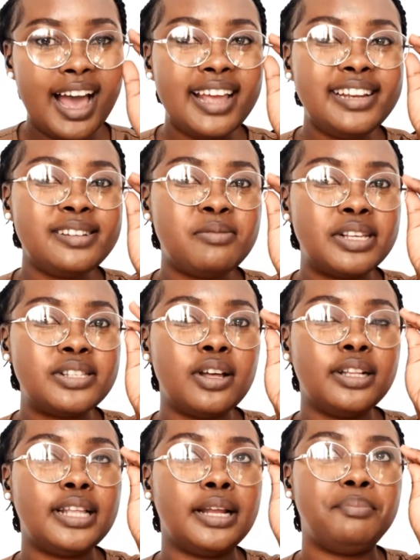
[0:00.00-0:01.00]
and it was
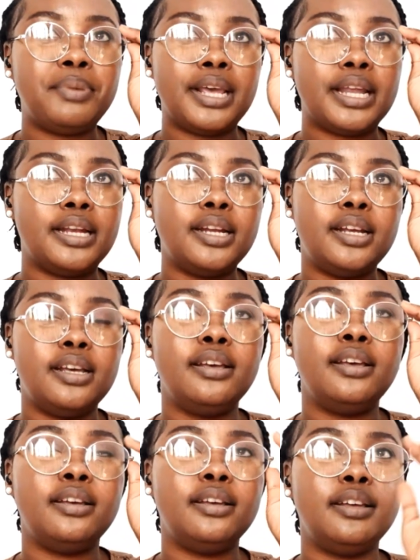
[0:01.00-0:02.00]
not that bad.
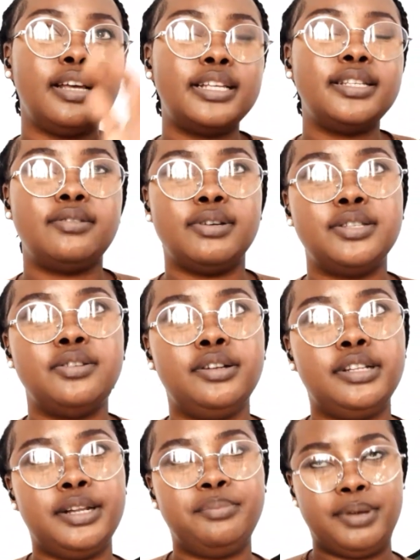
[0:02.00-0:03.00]
Yes, it was
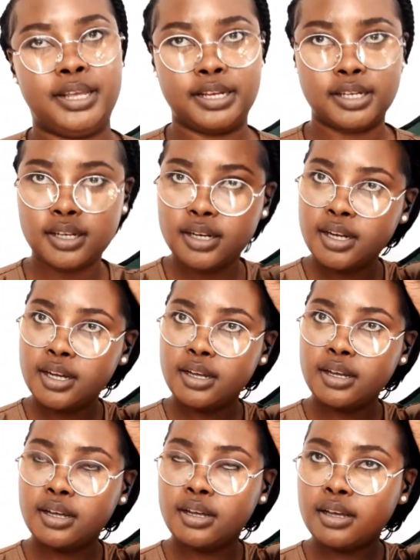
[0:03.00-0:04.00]
not that bad.
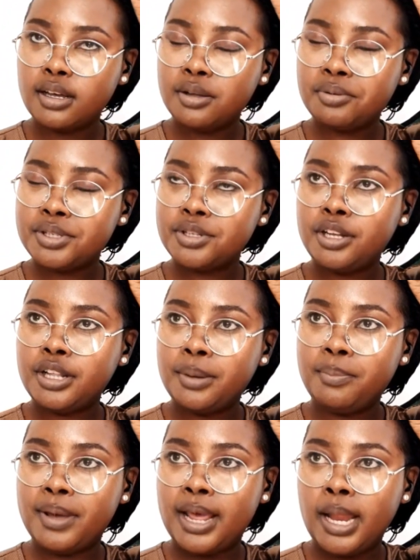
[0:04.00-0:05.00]
It was not
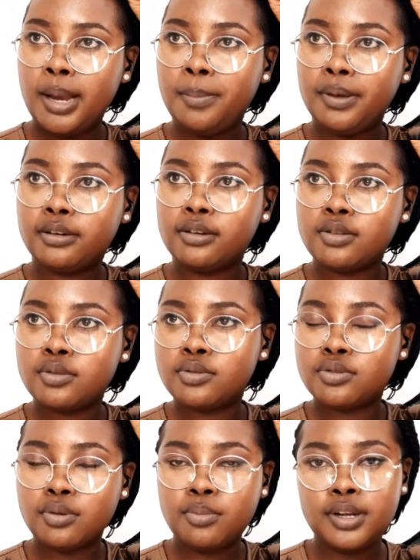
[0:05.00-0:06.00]
that bad because
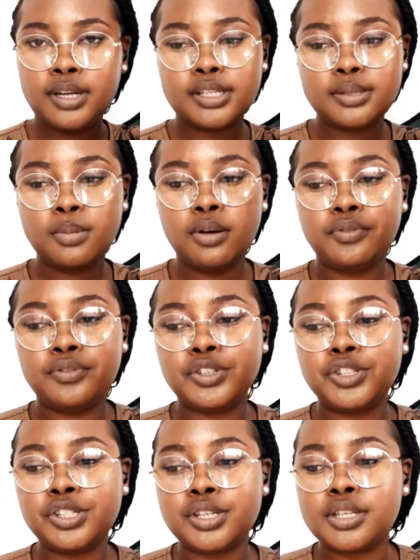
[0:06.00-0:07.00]
Sobona small
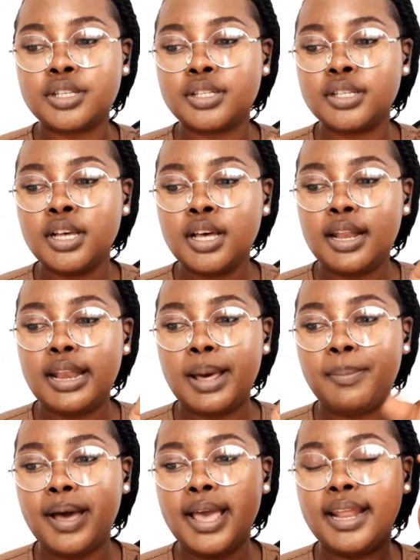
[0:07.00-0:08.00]
fishes,
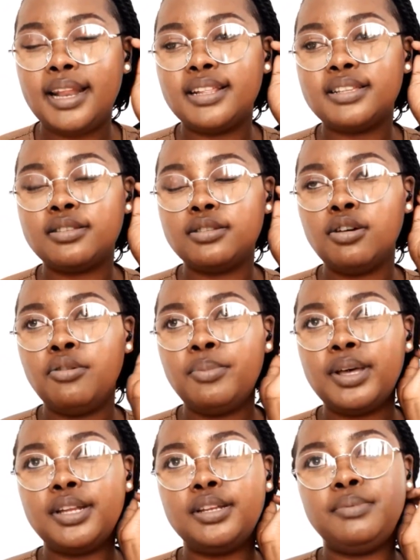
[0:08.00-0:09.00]
La Payana, there's so
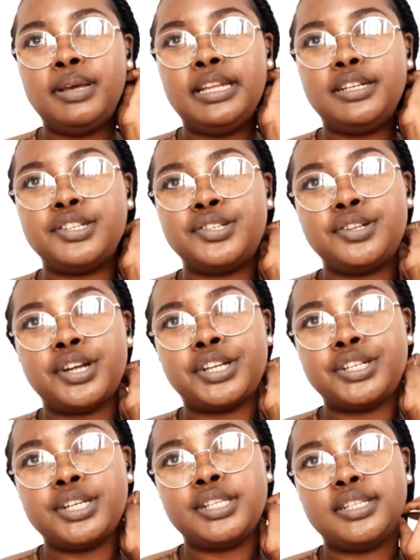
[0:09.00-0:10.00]
many
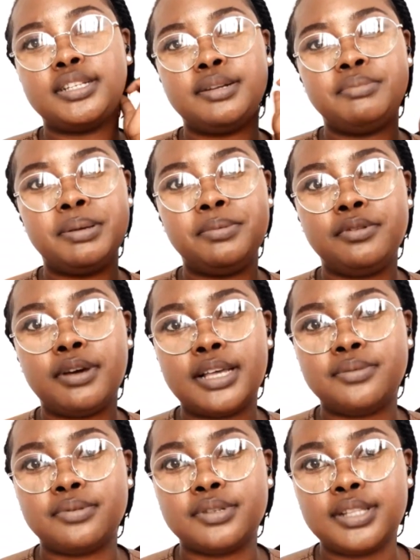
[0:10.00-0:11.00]
distractions, and then maybe you
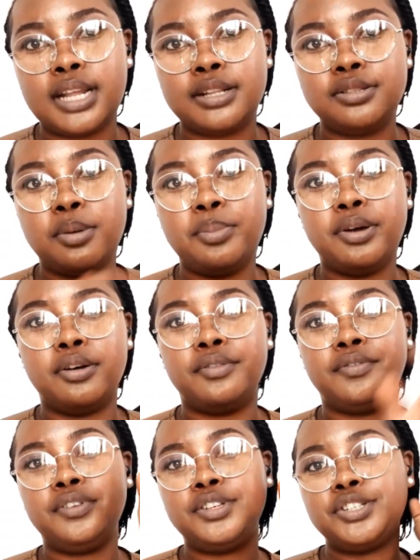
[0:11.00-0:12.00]
guys will start a topic on
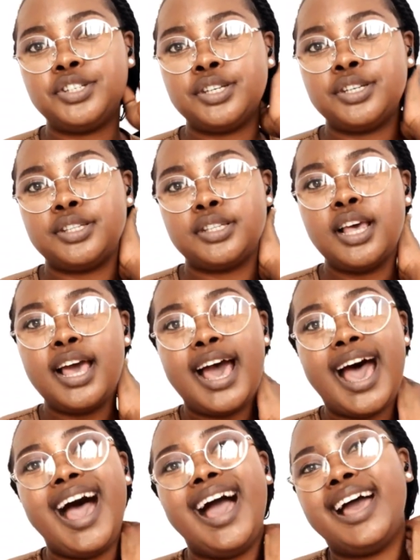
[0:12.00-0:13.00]
fishes.
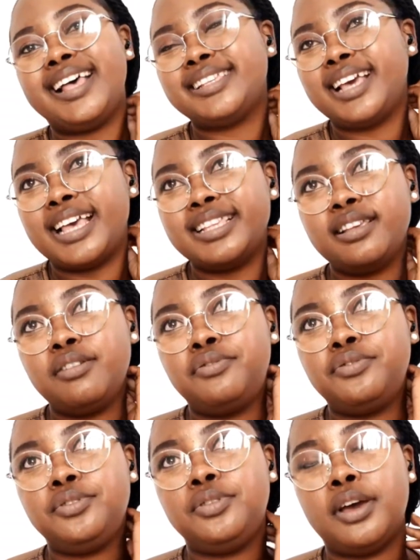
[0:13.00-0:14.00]
And that, guys,
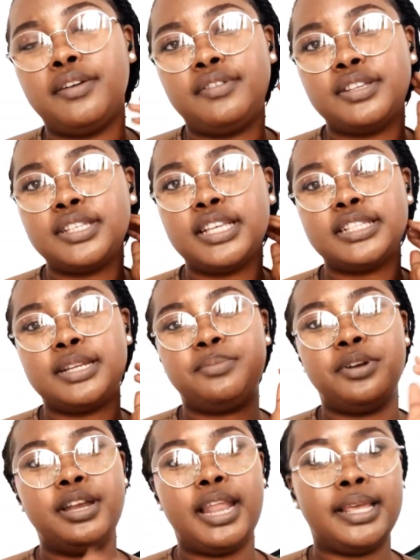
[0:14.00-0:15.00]
if you have a scattered
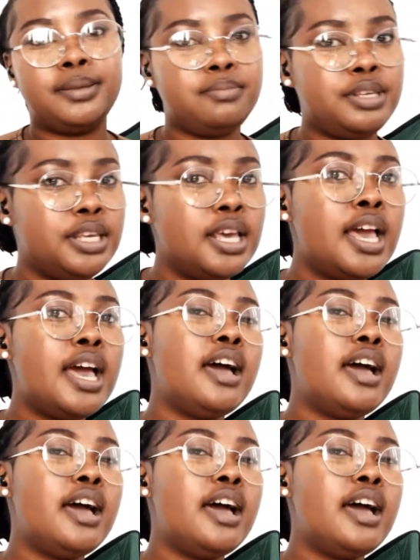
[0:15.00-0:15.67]
brain like me,